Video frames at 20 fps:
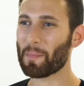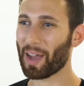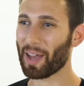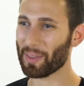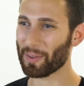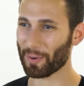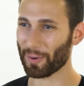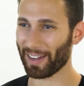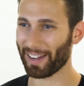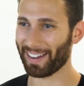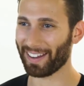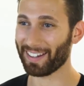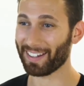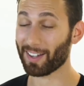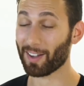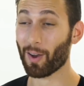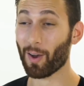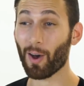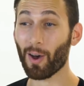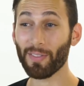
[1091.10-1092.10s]
By the way,
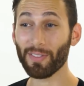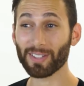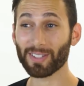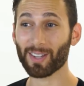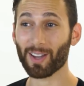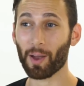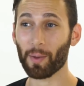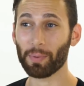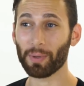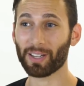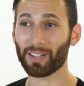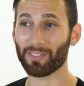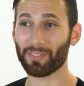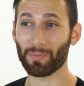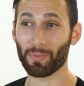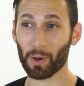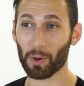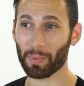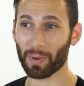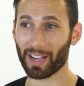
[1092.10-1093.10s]
on the topic of
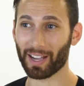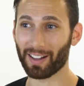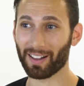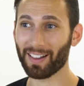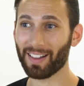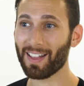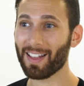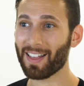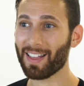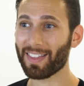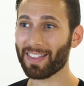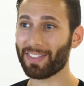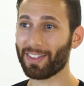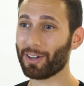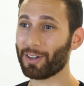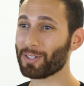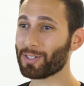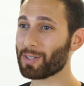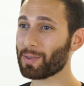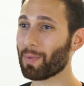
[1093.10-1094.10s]
mobile,
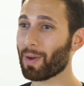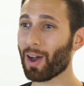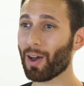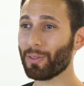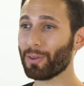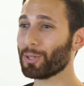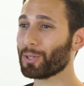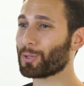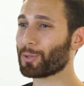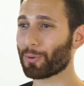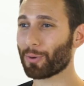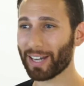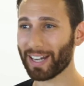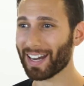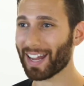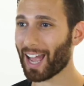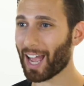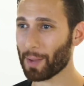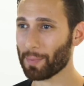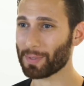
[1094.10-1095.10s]
there are some other
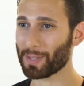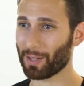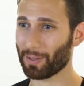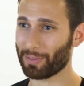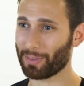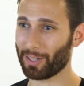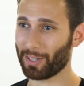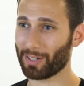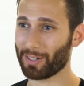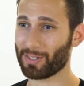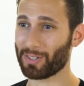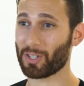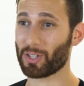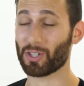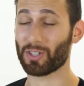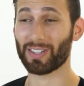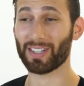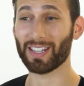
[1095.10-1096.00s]
great apps out there such